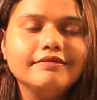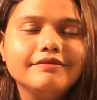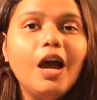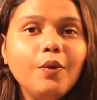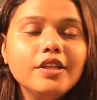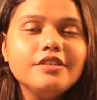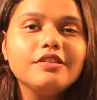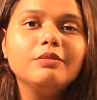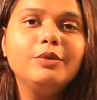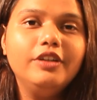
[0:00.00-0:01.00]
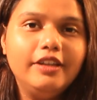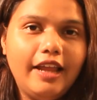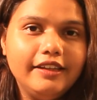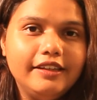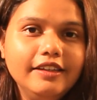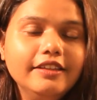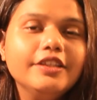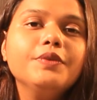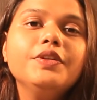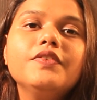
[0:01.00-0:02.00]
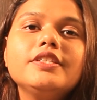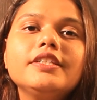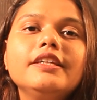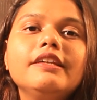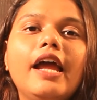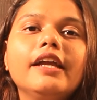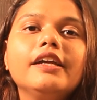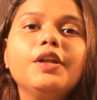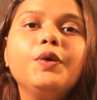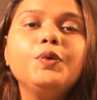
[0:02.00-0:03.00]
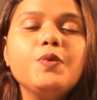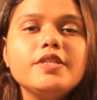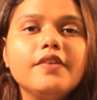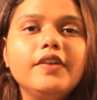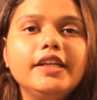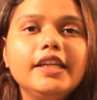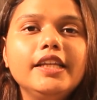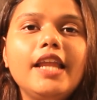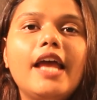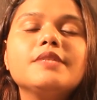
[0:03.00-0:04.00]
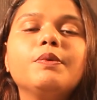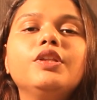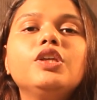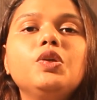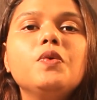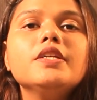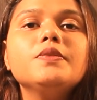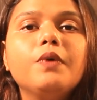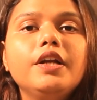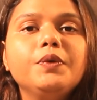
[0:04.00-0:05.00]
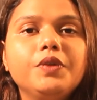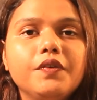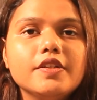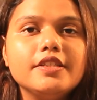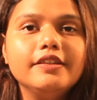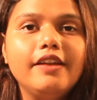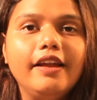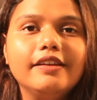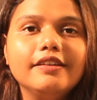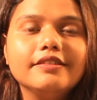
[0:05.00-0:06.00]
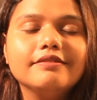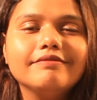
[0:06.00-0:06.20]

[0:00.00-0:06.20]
Now let's talk about the ranking. The university rank around 217 as per the QS World University Ranking.